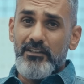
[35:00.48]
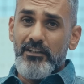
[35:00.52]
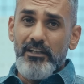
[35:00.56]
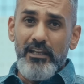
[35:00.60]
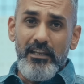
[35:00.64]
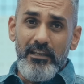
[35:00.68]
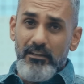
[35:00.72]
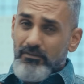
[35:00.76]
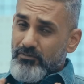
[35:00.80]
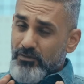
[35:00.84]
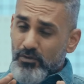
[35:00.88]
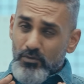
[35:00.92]

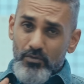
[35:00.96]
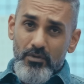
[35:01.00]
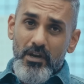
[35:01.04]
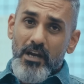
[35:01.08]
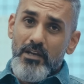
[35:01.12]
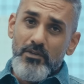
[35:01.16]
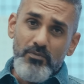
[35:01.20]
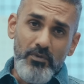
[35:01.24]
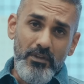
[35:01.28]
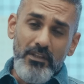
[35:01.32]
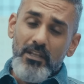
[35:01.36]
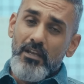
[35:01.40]
If you
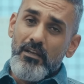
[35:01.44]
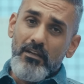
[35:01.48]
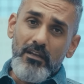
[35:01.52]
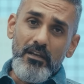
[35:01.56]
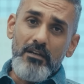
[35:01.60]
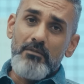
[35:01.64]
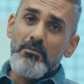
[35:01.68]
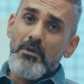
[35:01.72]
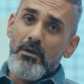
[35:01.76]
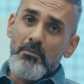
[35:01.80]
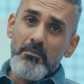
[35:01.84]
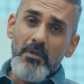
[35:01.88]
guys were
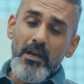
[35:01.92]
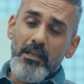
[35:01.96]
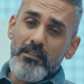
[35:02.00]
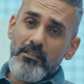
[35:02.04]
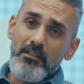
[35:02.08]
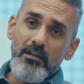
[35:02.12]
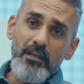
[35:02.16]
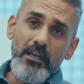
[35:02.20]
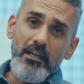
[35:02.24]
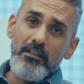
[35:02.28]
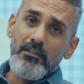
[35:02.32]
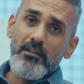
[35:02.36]
thinking about buying
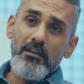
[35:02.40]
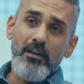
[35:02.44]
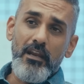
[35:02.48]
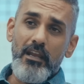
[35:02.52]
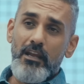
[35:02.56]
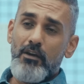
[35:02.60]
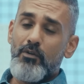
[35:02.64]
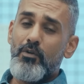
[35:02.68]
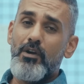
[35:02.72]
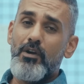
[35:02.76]
the Ather Halo